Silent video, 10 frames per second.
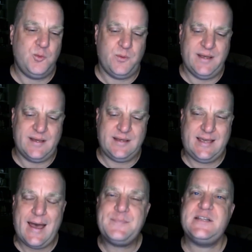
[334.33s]
We
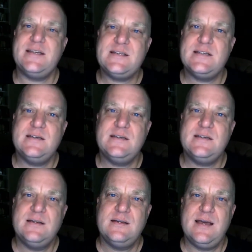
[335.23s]
kept it
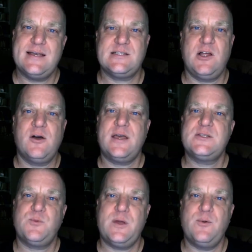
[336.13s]
as long
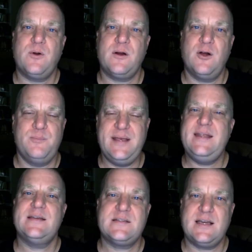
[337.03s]
as we were
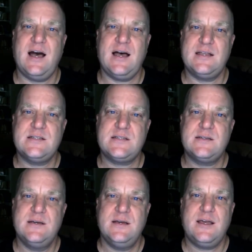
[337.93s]
obedient to
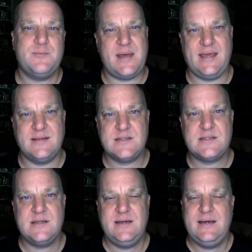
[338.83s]
God's
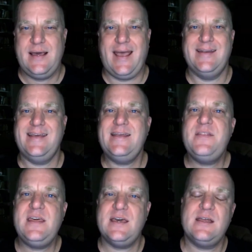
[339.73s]
commands. And
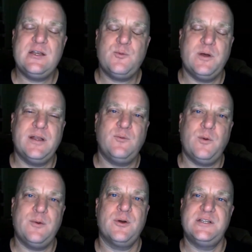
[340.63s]
in the end, when
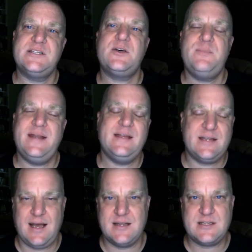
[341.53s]
we were
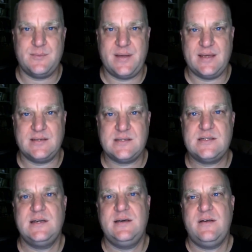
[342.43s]
disobedient to God's
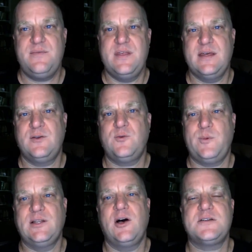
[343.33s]
commands, then
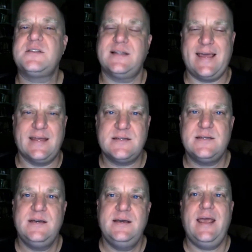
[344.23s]
we lost the
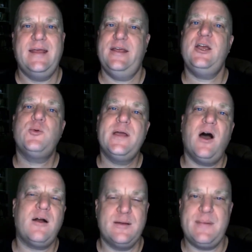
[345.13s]
land. And here we
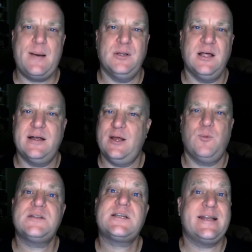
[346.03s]
are in Babylon,
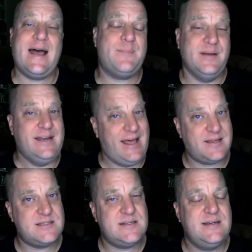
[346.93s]
and what's going to happen
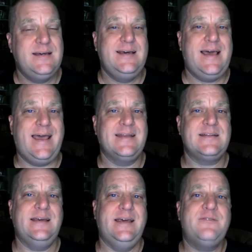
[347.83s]
next?
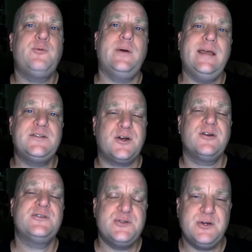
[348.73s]
And if we
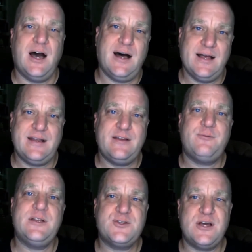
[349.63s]
turn to God,
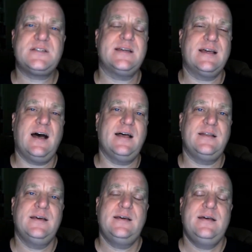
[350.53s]
if we trust in
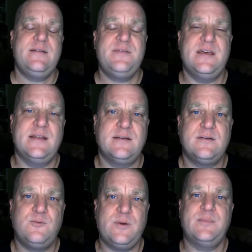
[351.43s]
God,
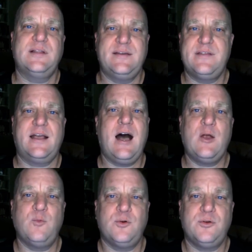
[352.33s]
then we believe that
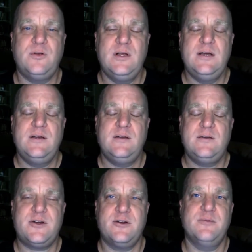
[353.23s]
God will
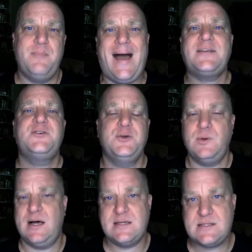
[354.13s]
turn back
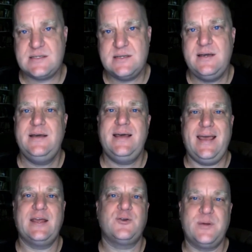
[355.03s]
to us
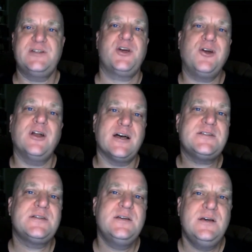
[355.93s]
and return
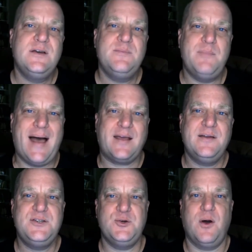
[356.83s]
us
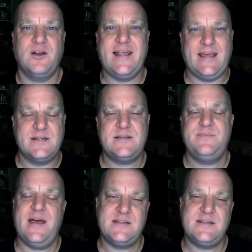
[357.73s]
back to our land.